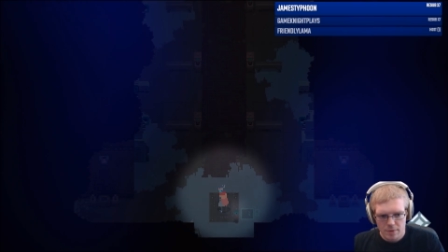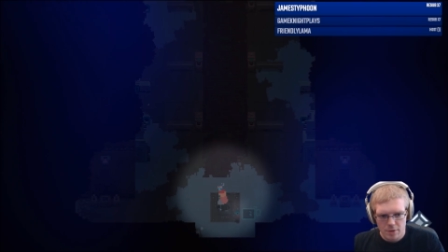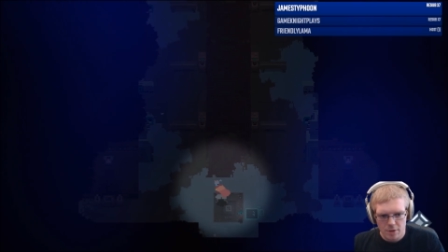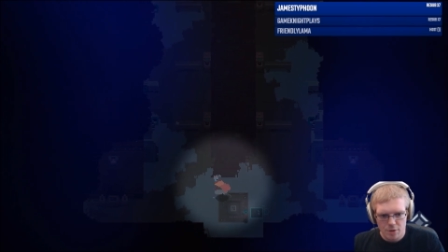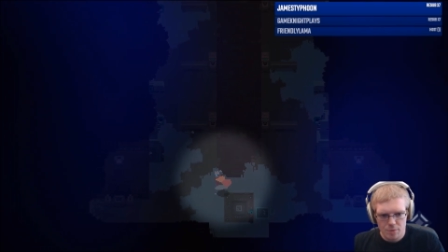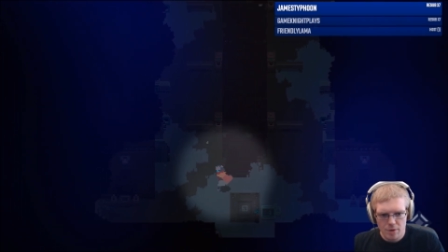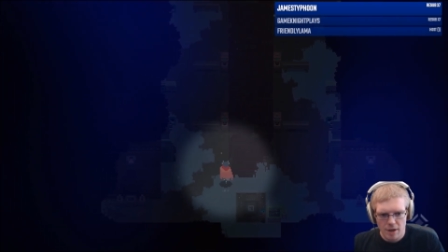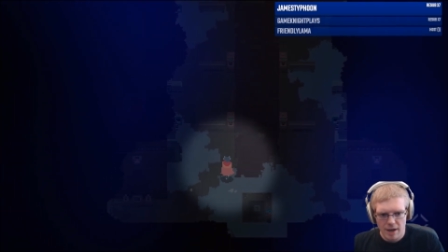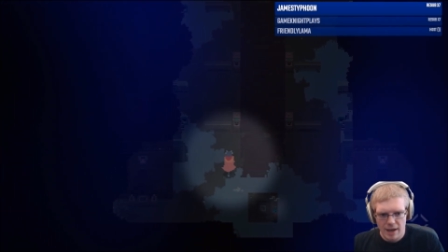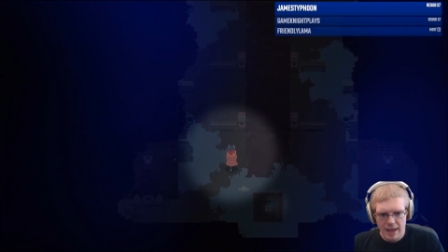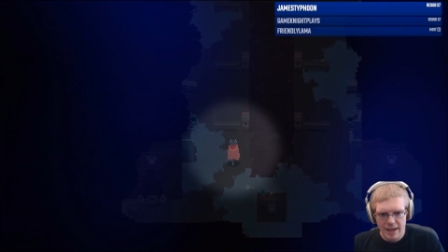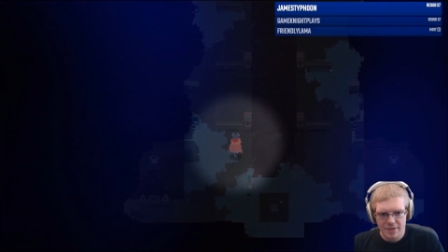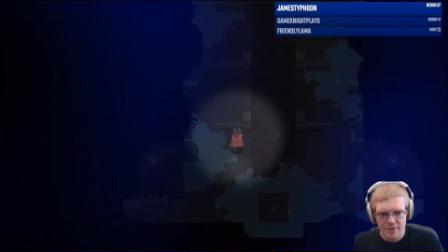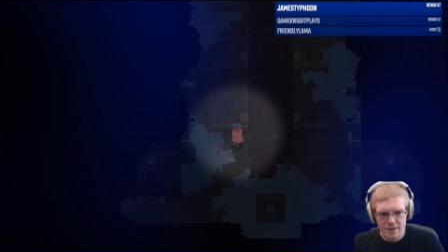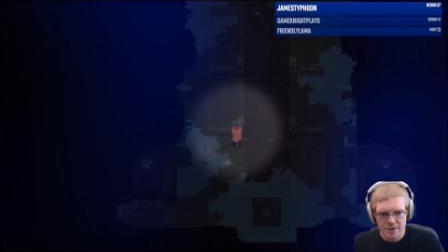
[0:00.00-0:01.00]
Do not
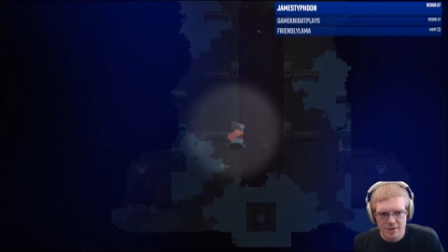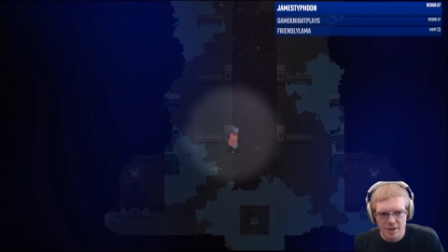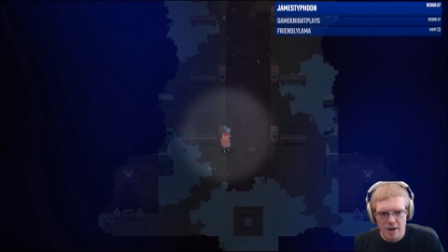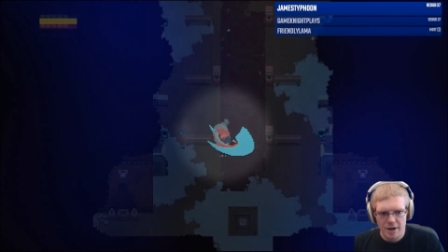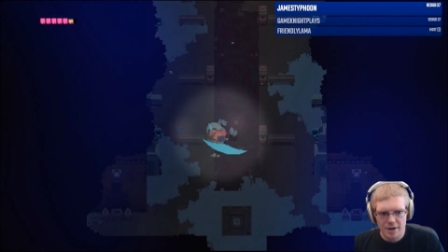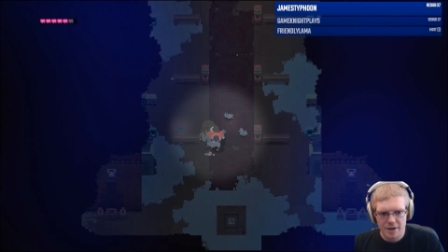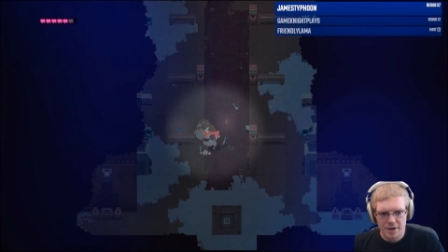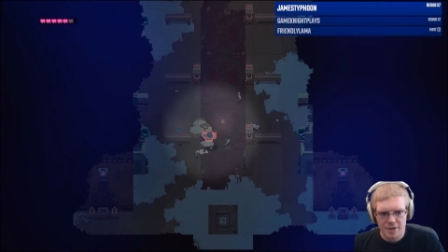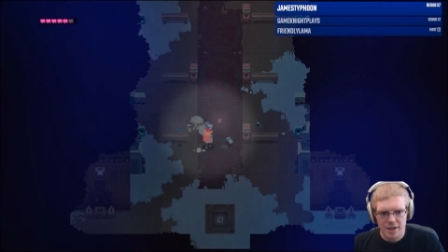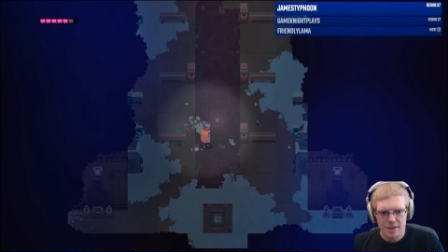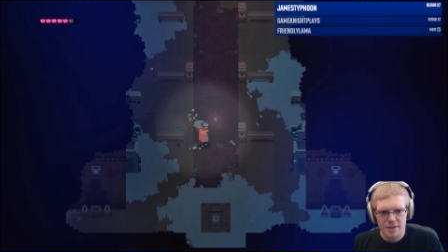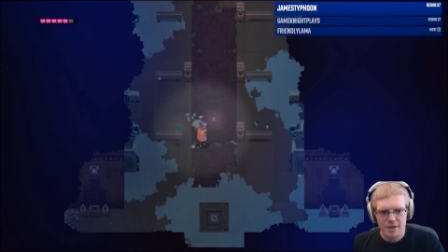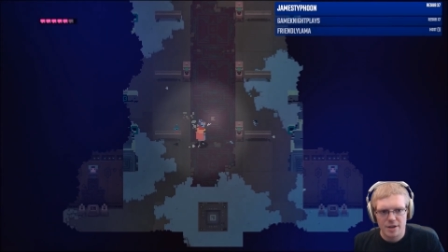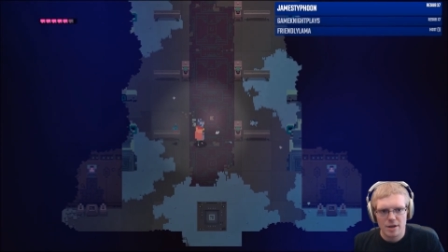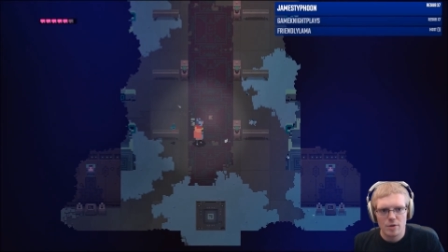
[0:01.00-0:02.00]
like the darkness and
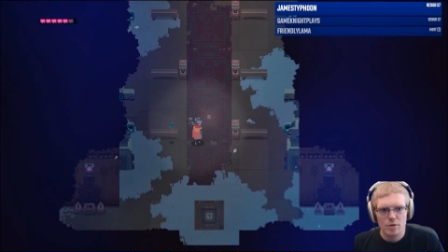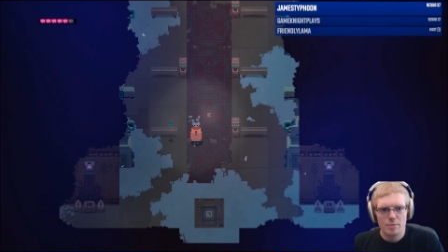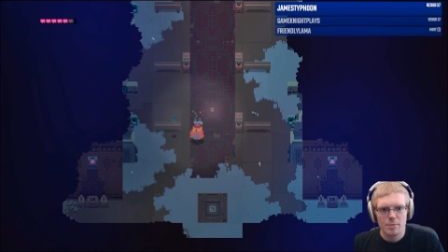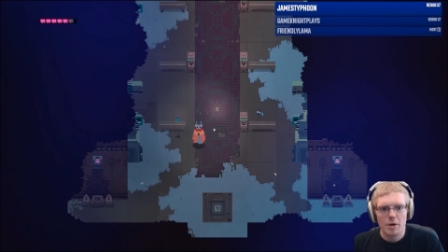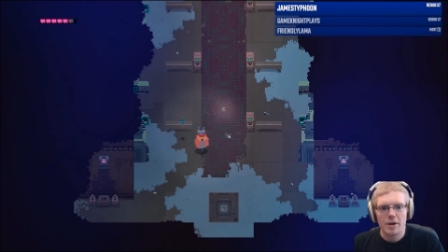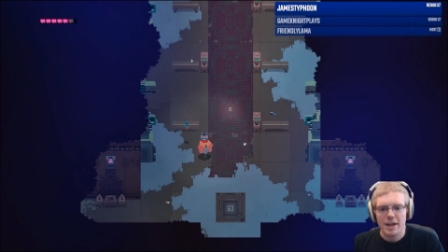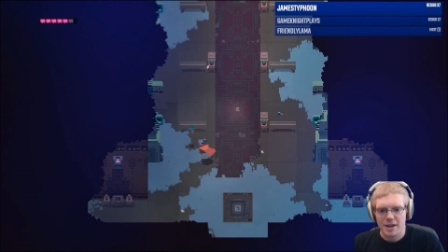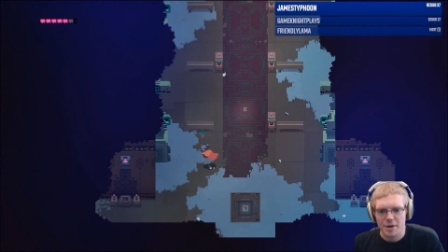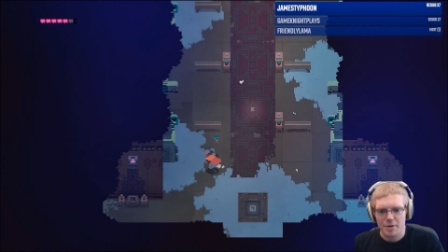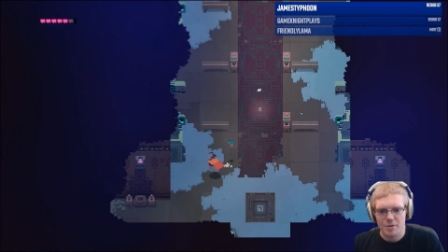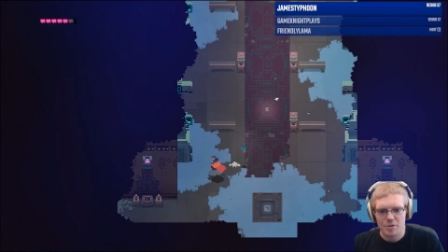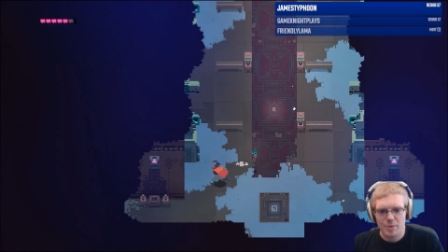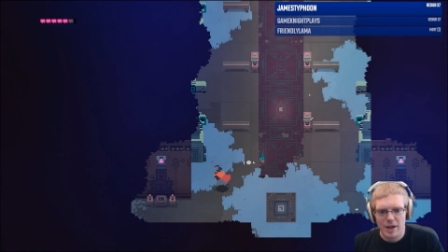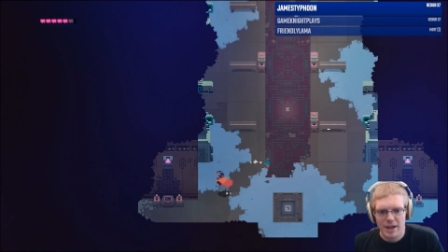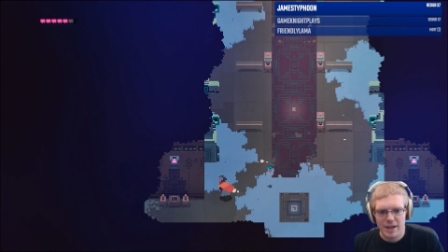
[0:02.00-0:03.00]
the gloom. Okay, it goes
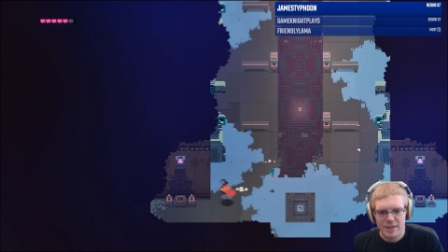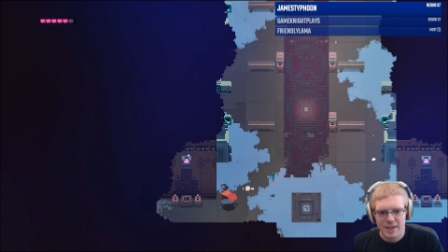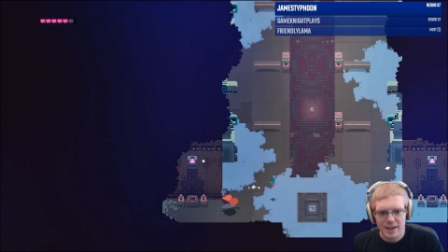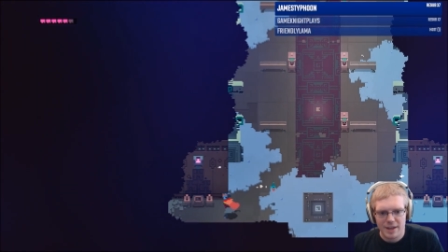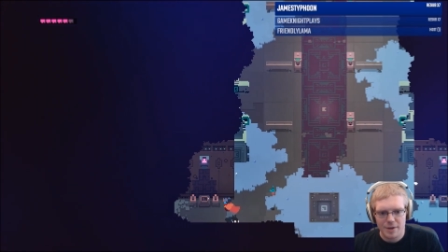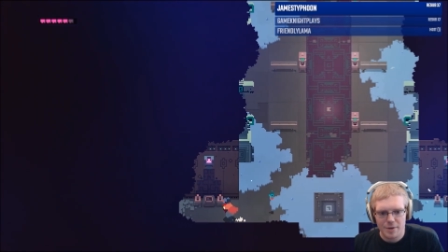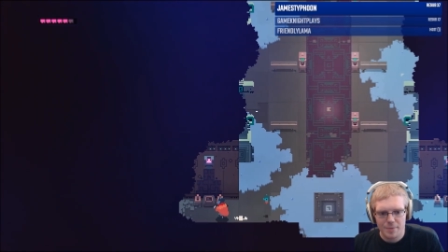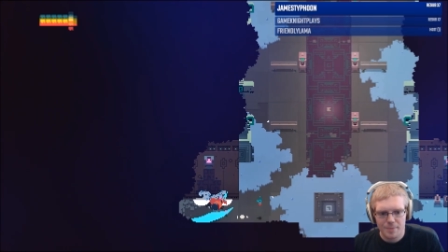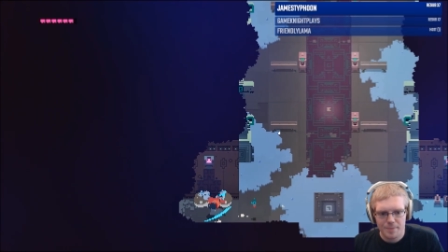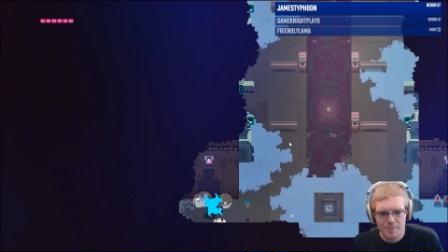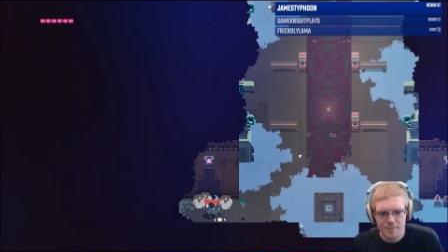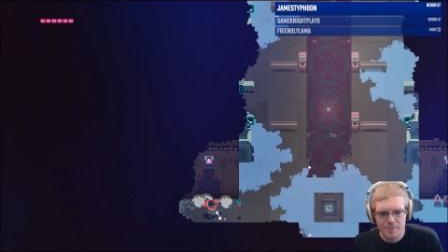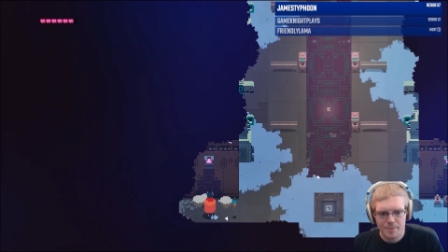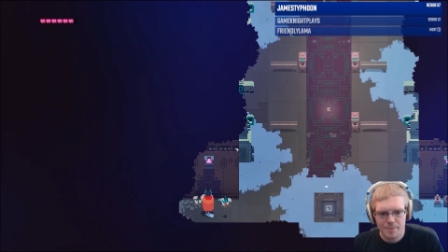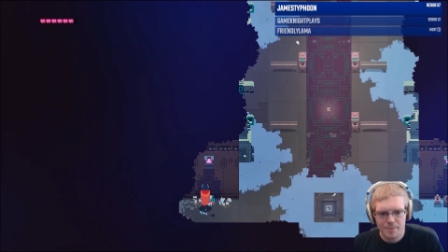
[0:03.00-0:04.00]
away. Thank
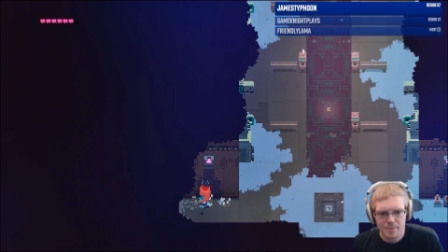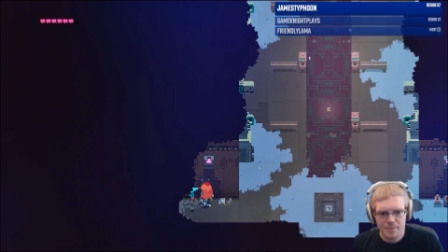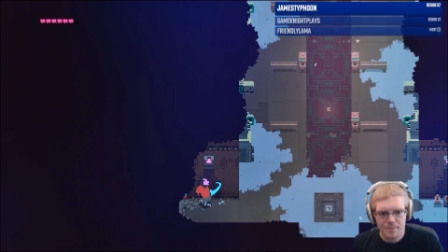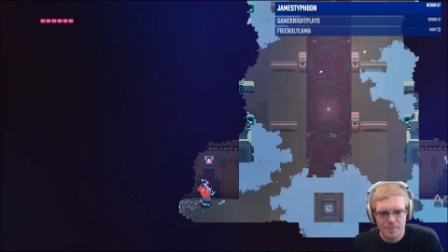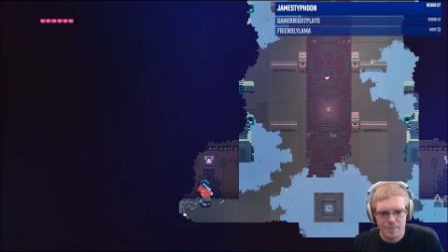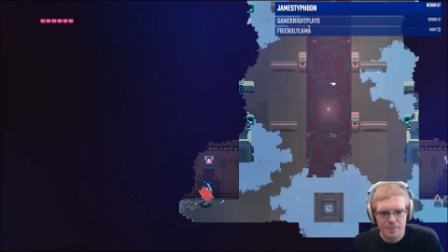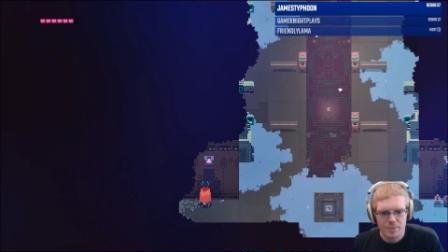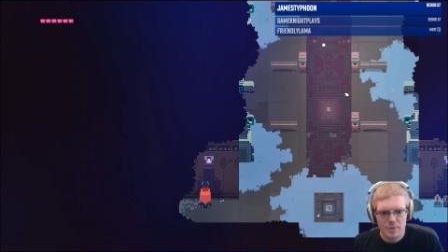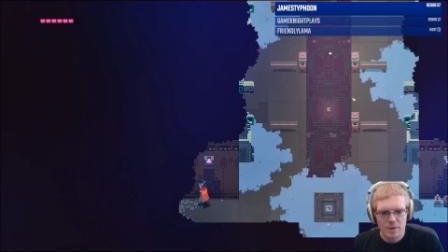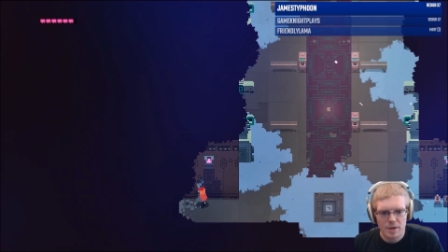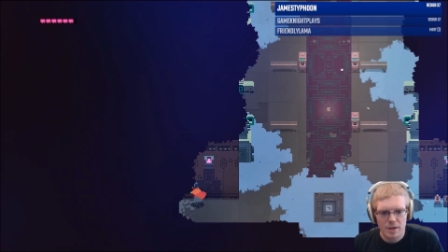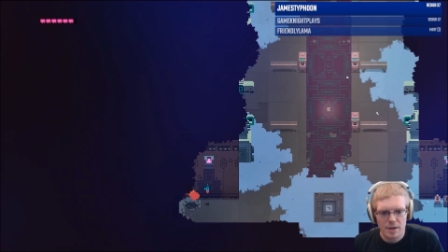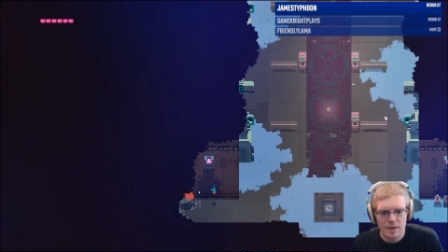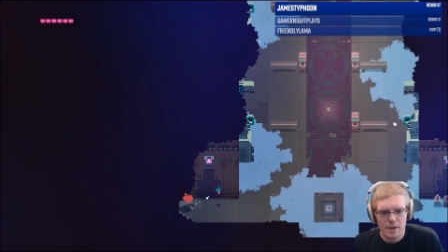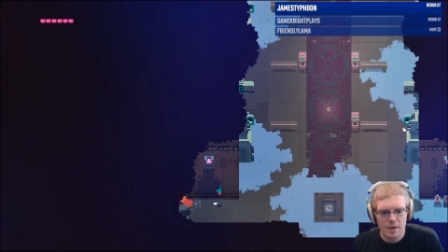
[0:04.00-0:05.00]
you.
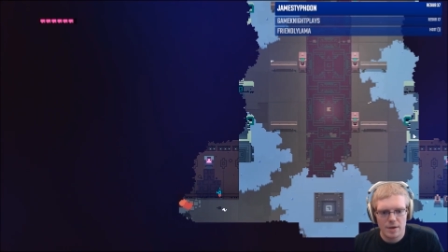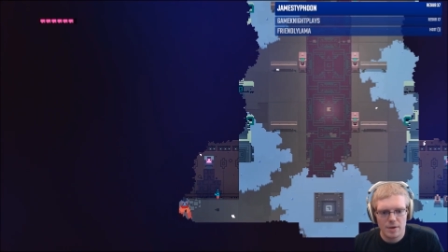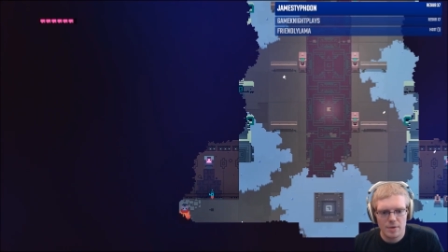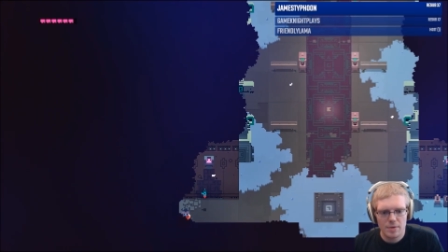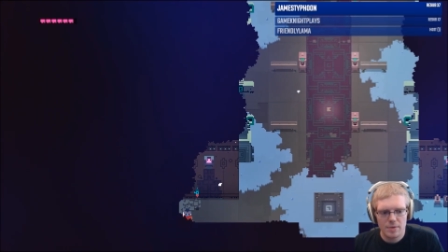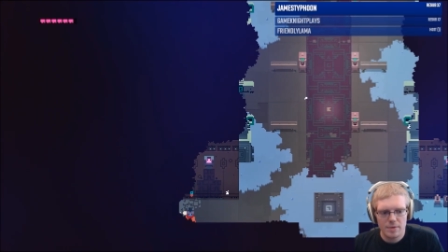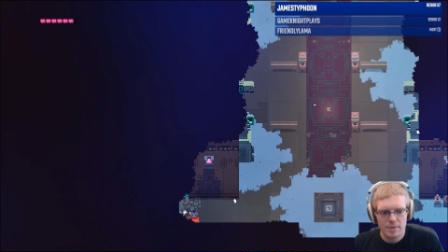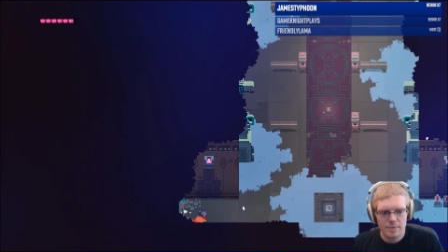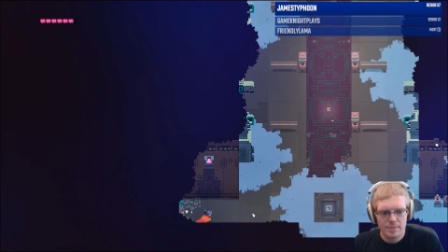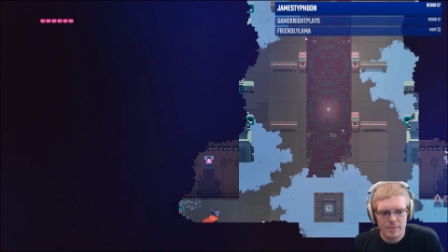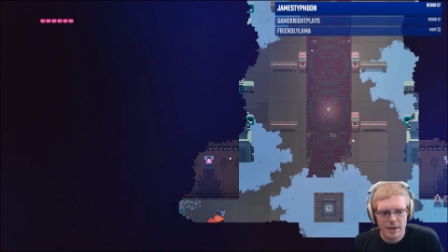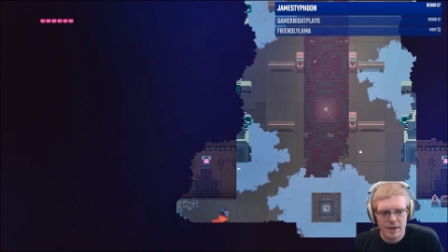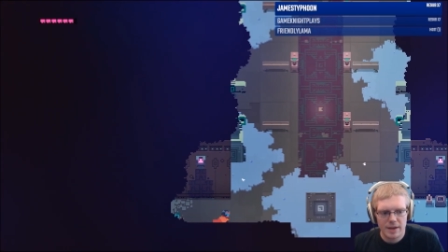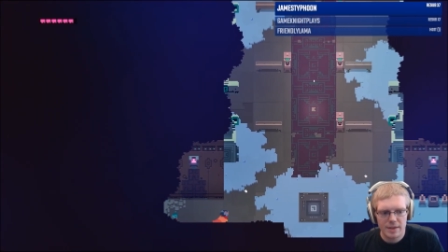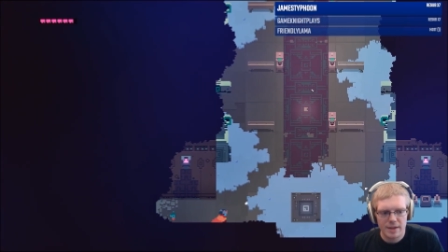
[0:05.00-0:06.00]
Oh,
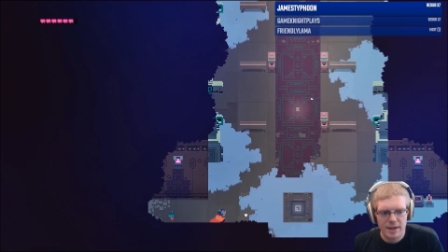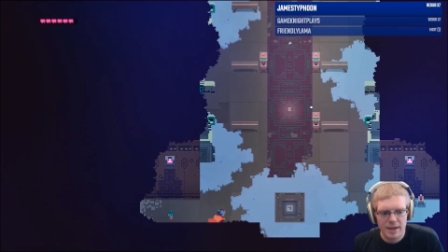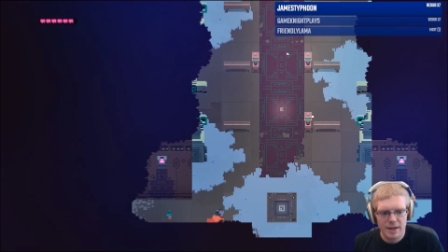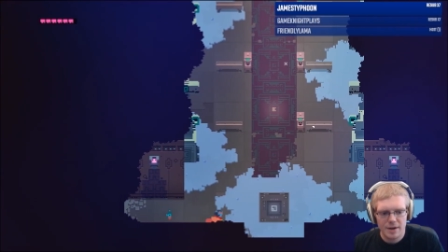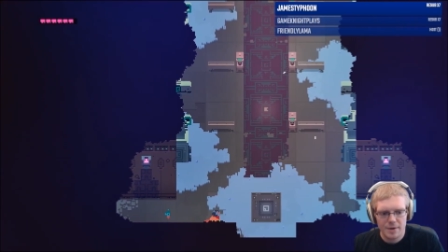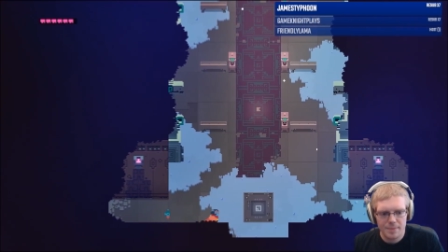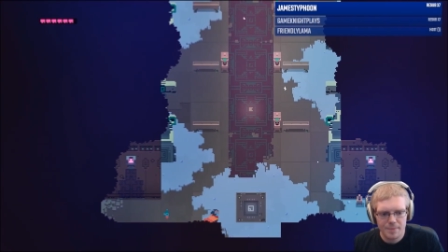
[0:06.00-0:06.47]
here?